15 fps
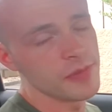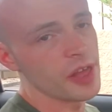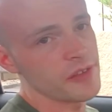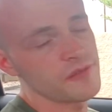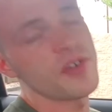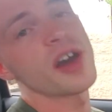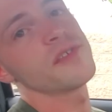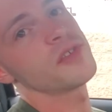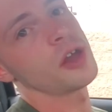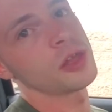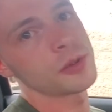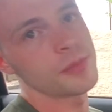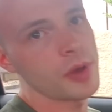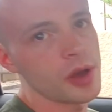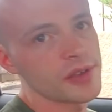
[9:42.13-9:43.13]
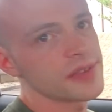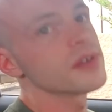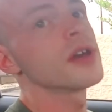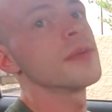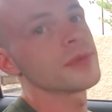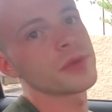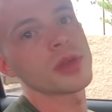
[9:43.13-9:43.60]
like, $5 box
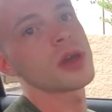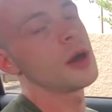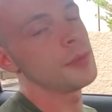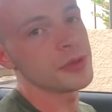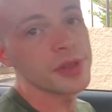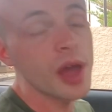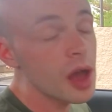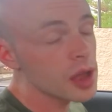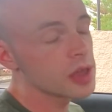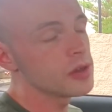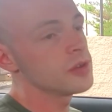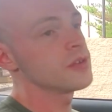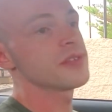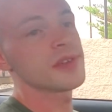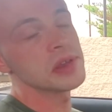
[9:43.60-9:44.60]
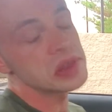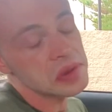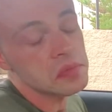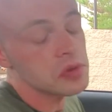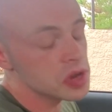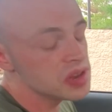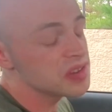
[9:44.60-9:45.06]
that comes with a couple tacos, it's a
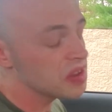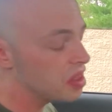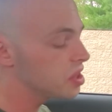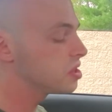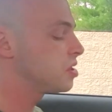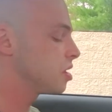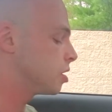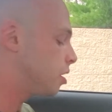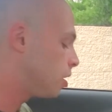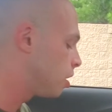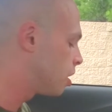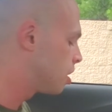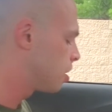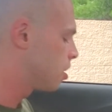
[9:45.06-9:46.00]
pretty solid deal.